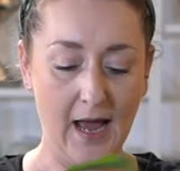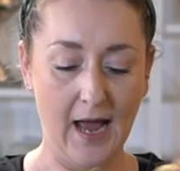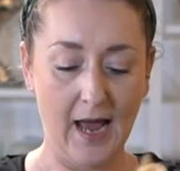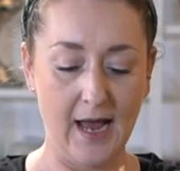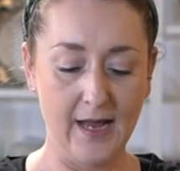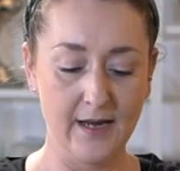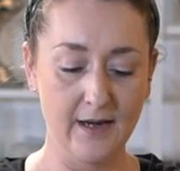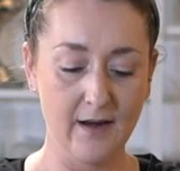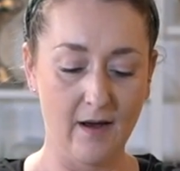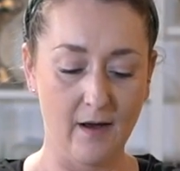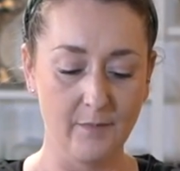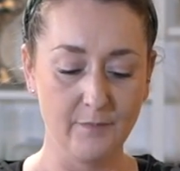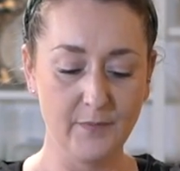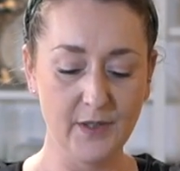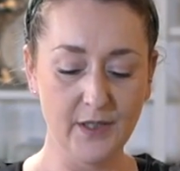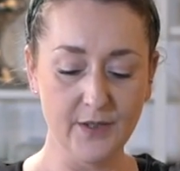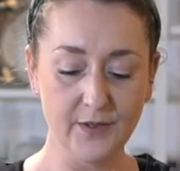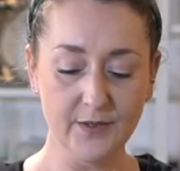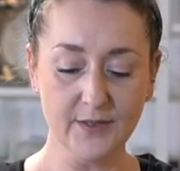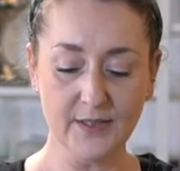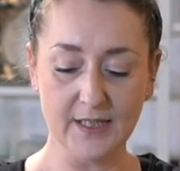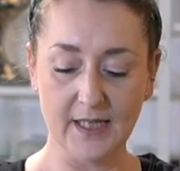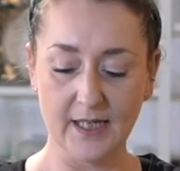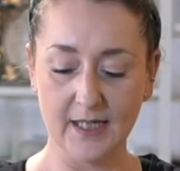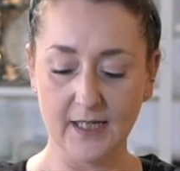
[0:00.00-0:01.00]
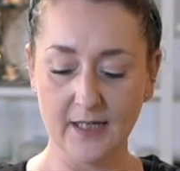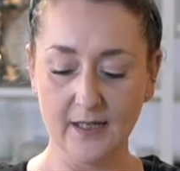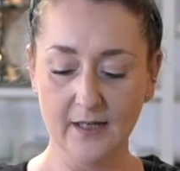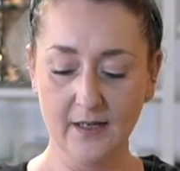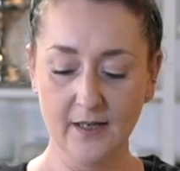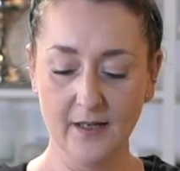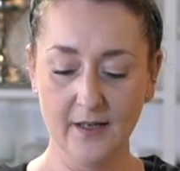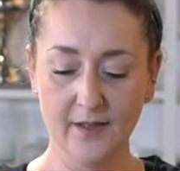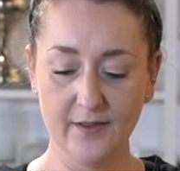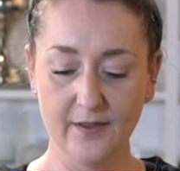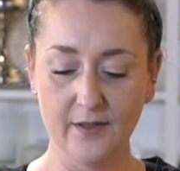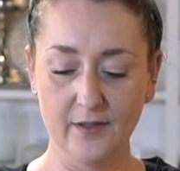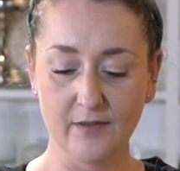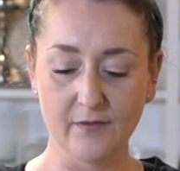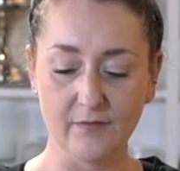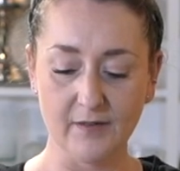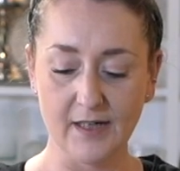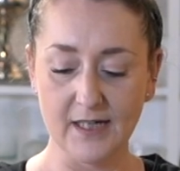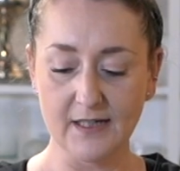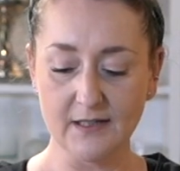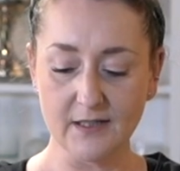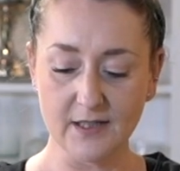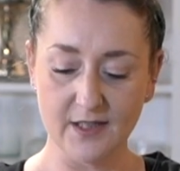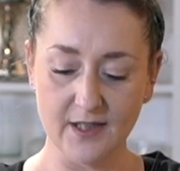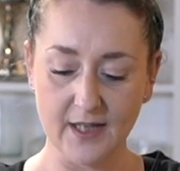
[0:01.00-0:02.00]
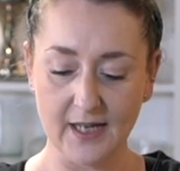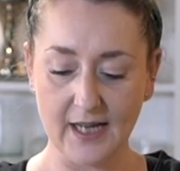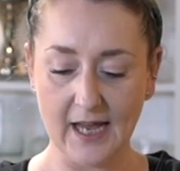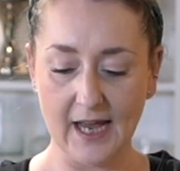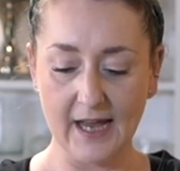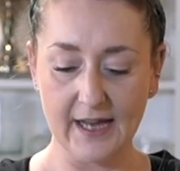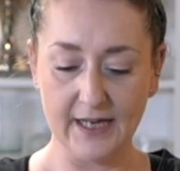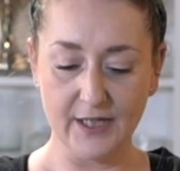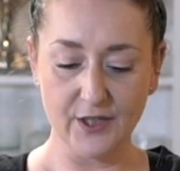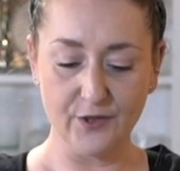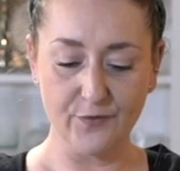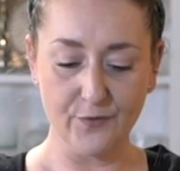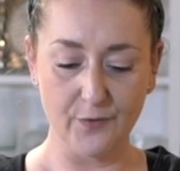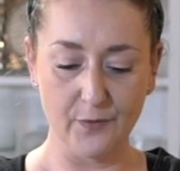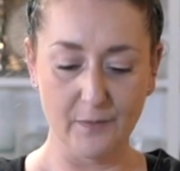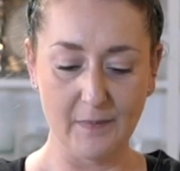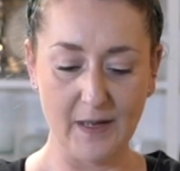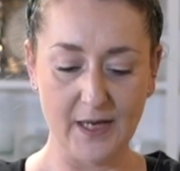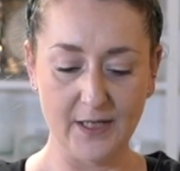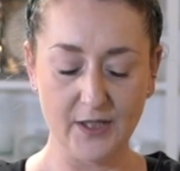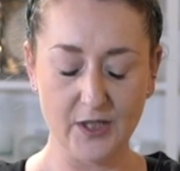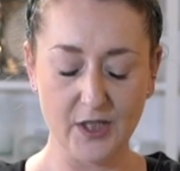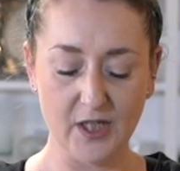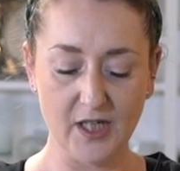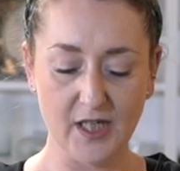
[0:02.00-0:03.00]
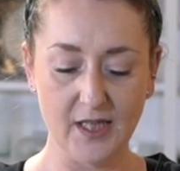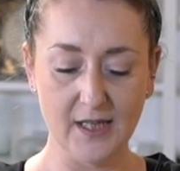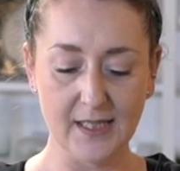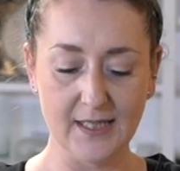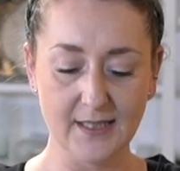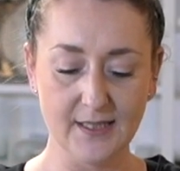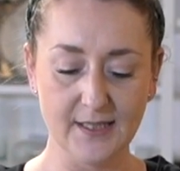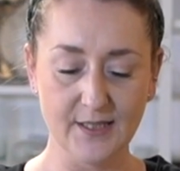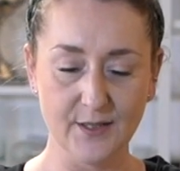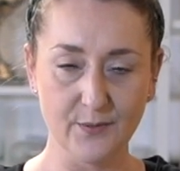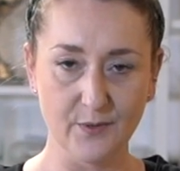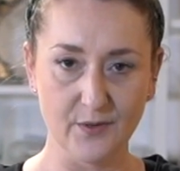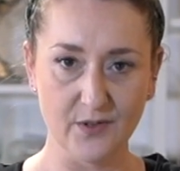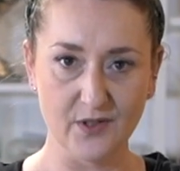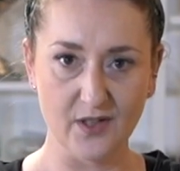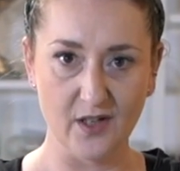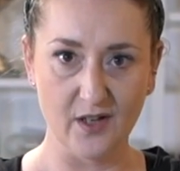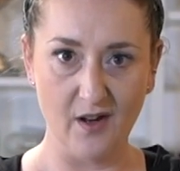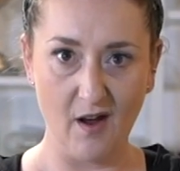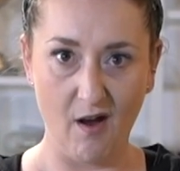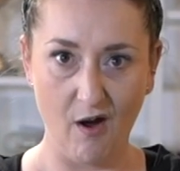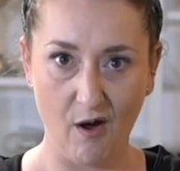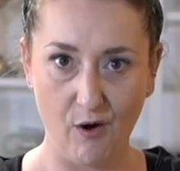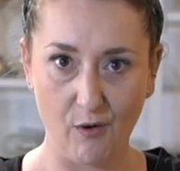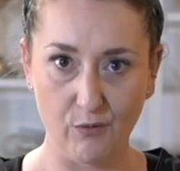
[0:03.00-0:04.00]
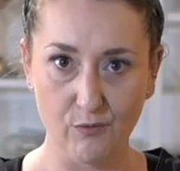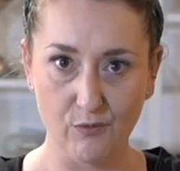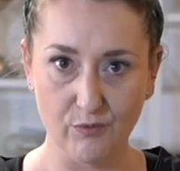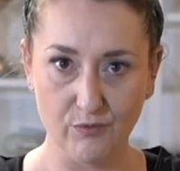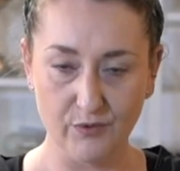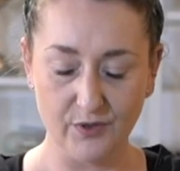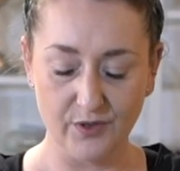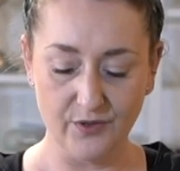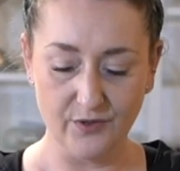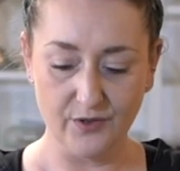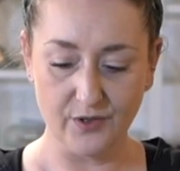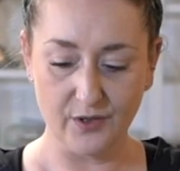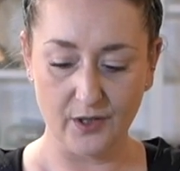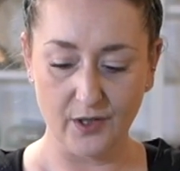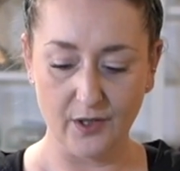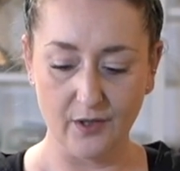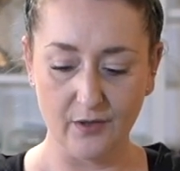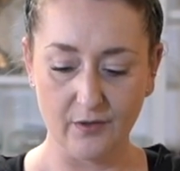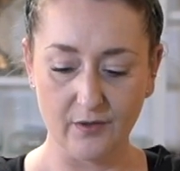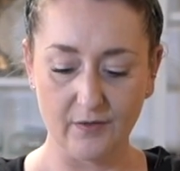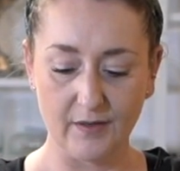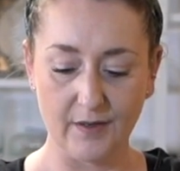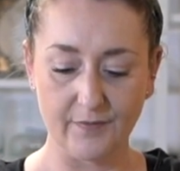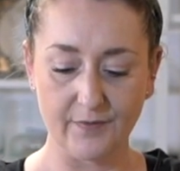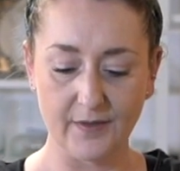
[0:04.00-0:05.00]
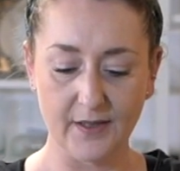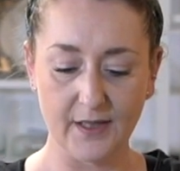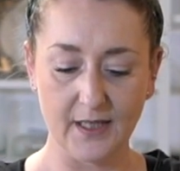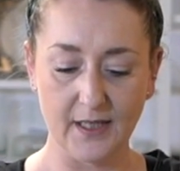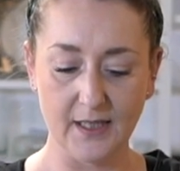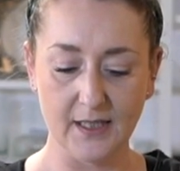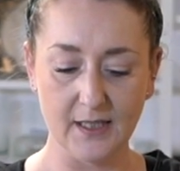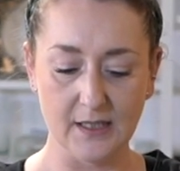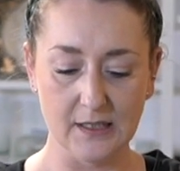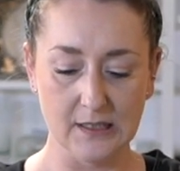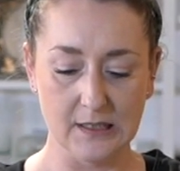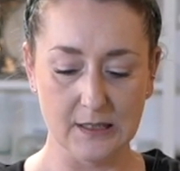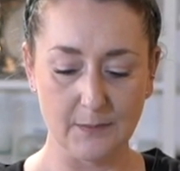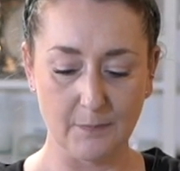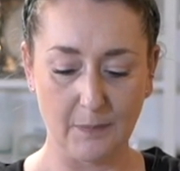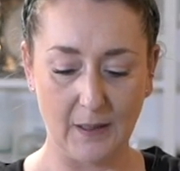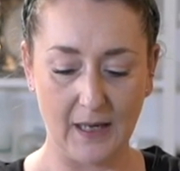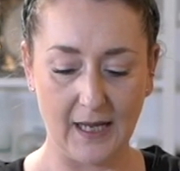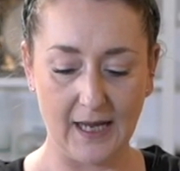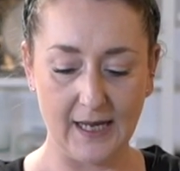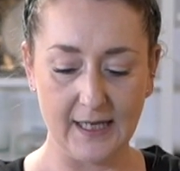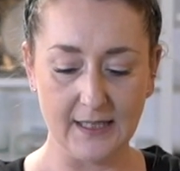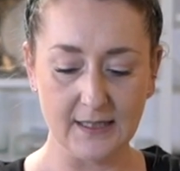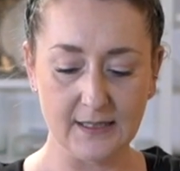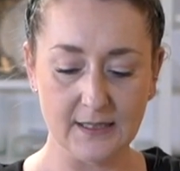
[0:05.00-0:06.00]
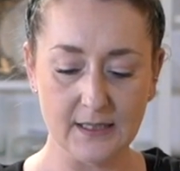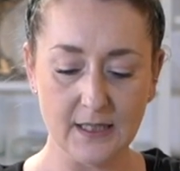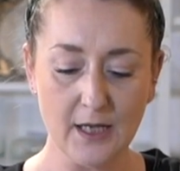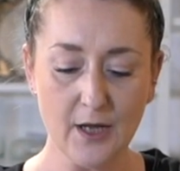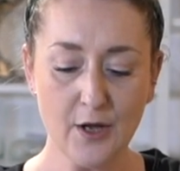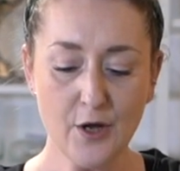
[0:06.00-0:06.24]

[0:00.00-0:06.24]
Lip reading: And I'm using the grid, the cage formation, and this is what's going to hold and secure everything into place.